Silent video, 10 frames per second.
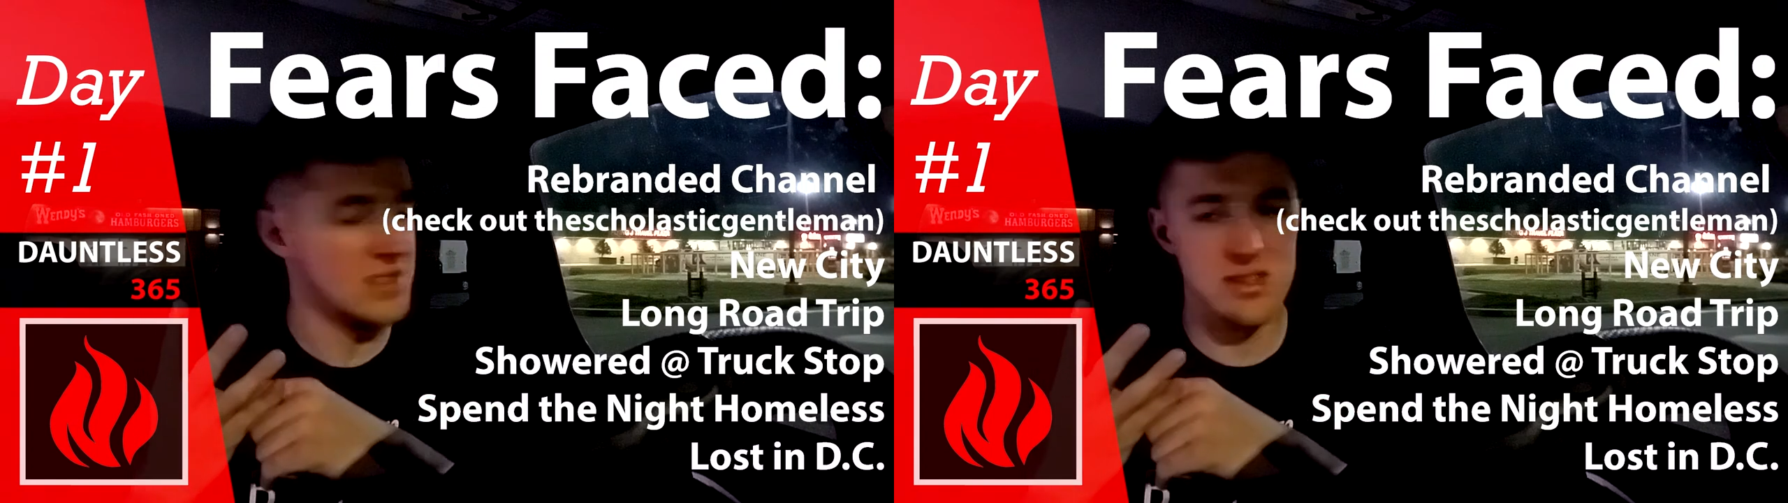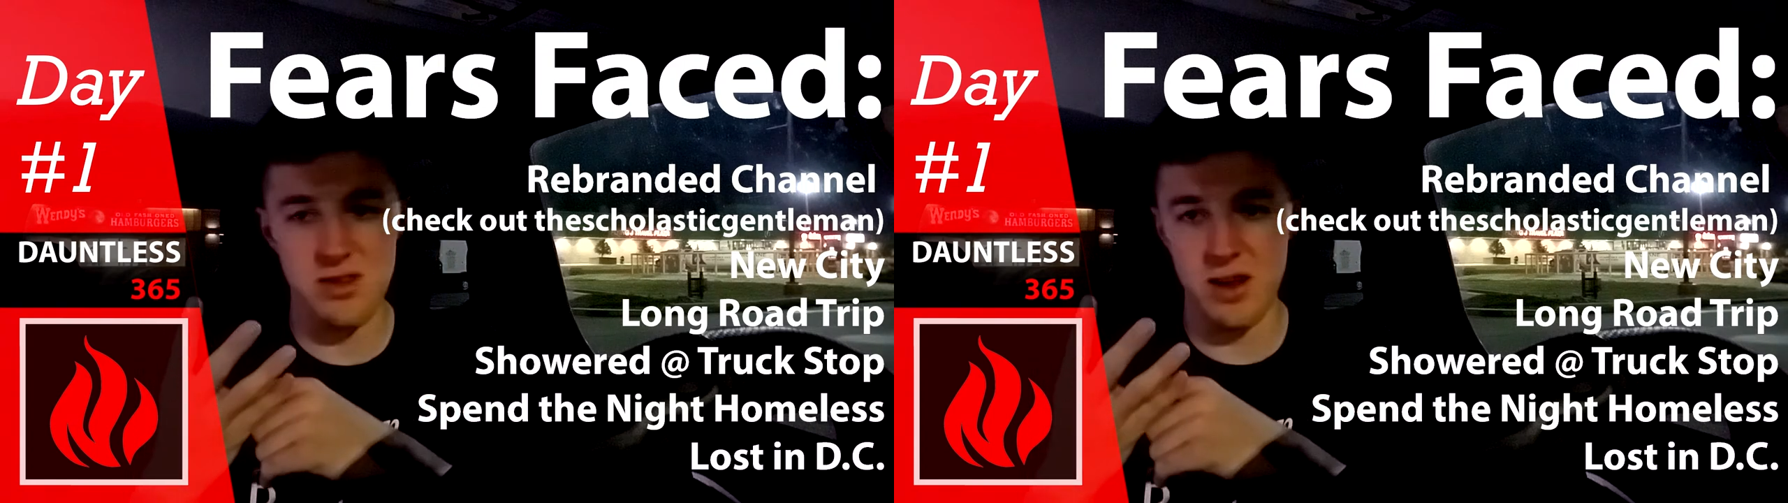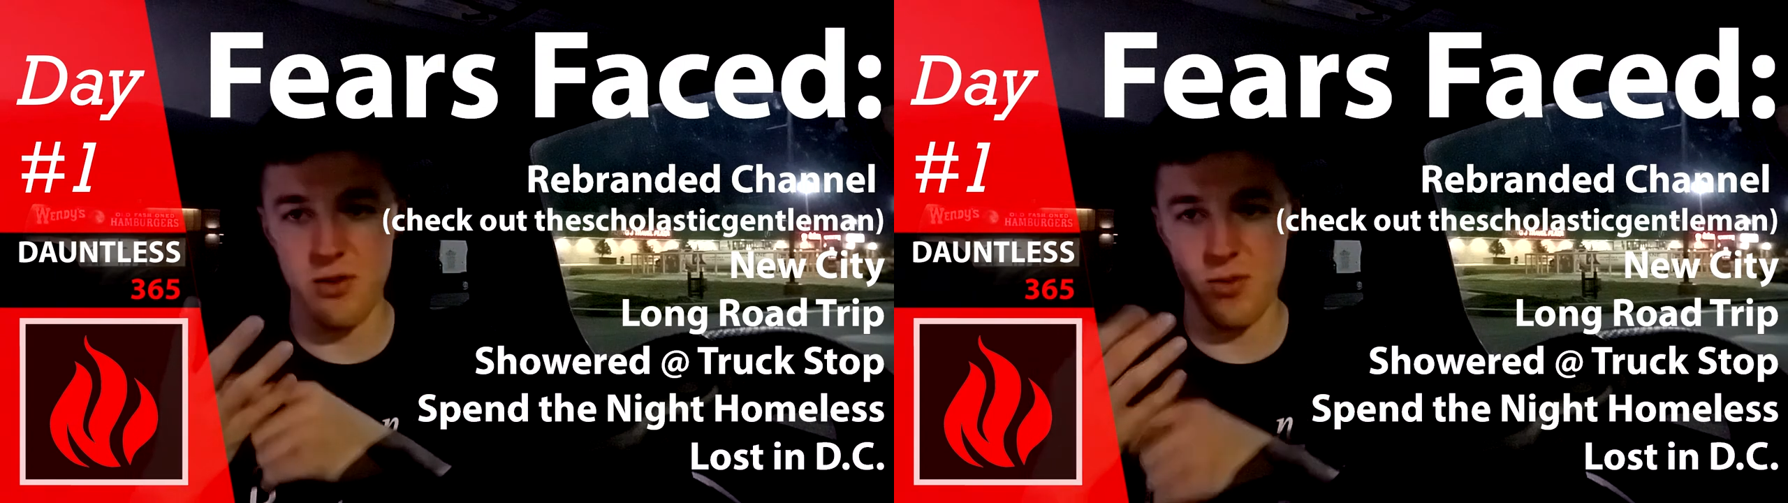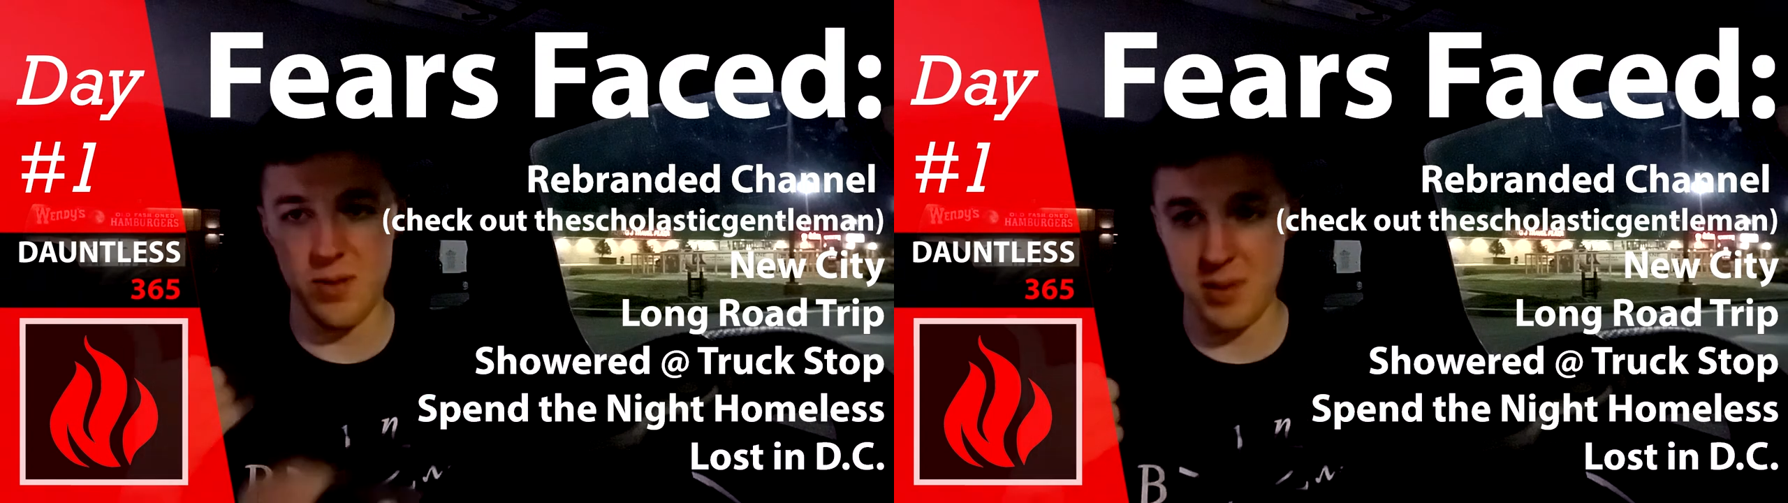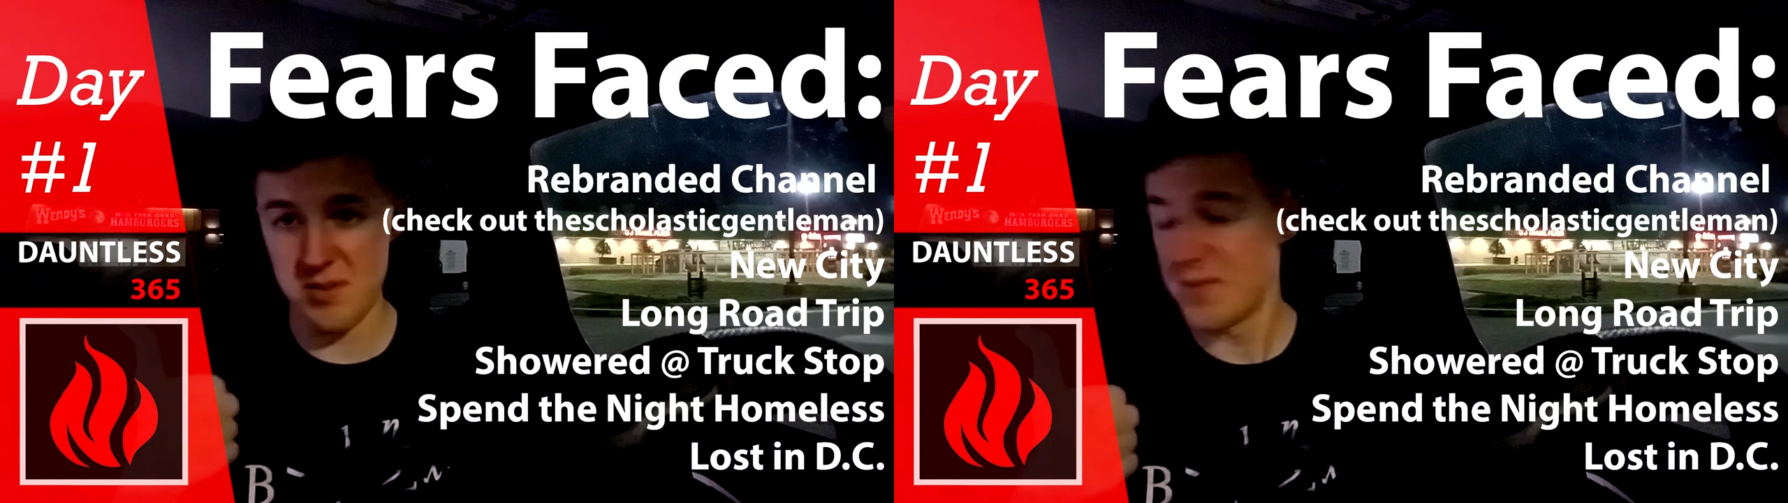this until later in the
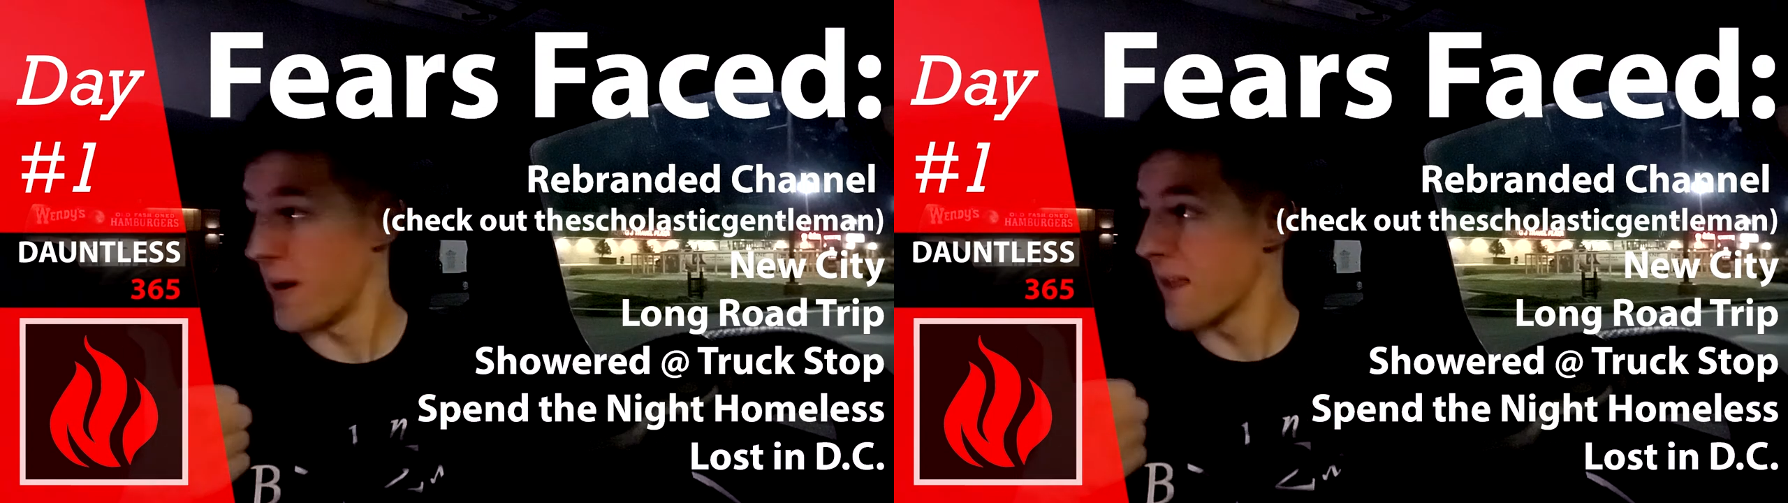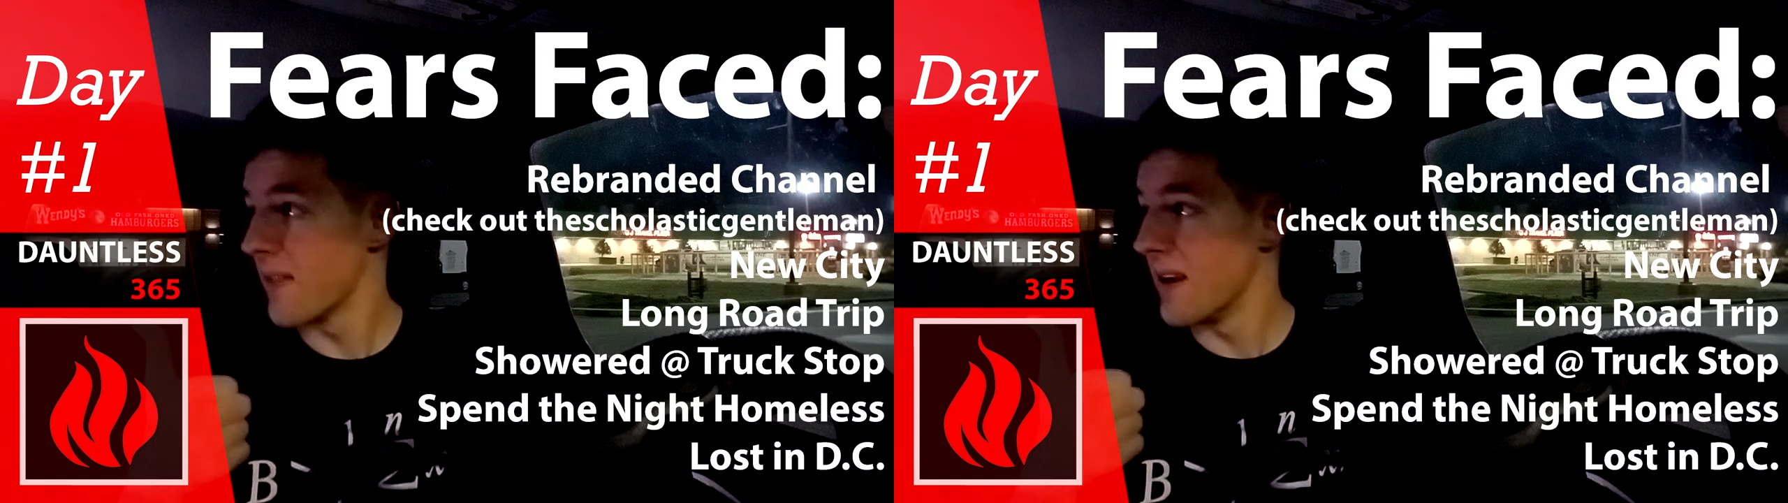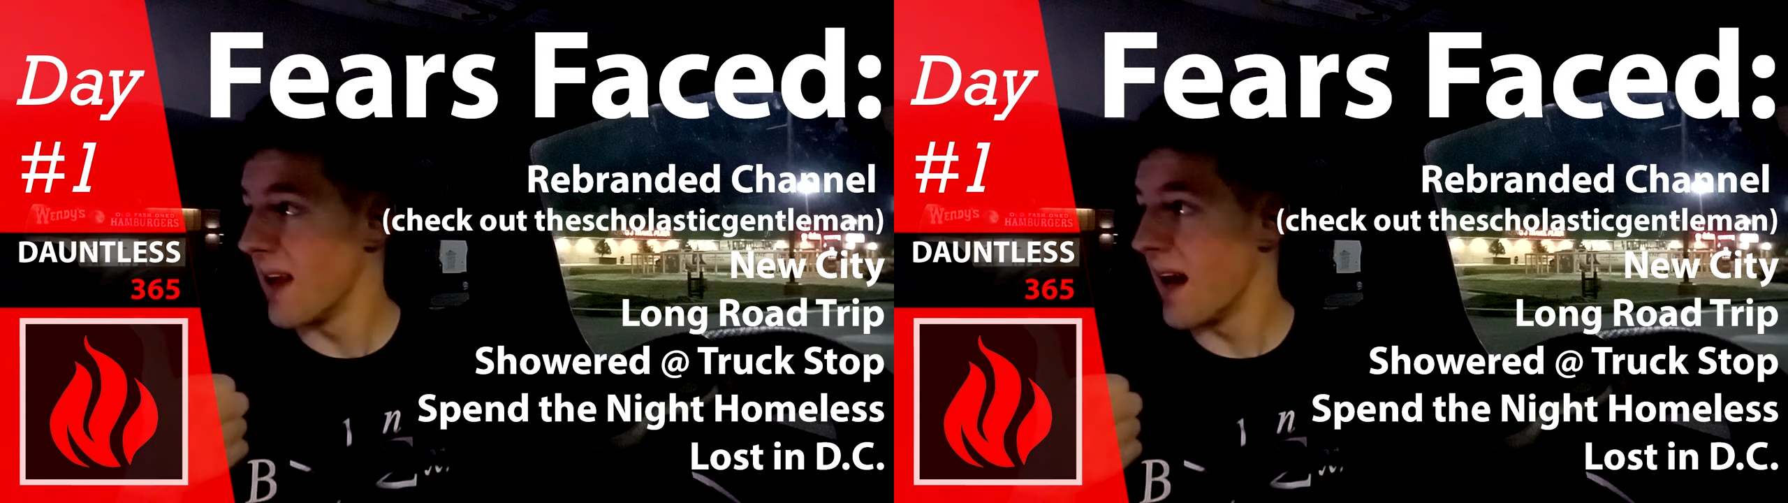week, but I'm spending the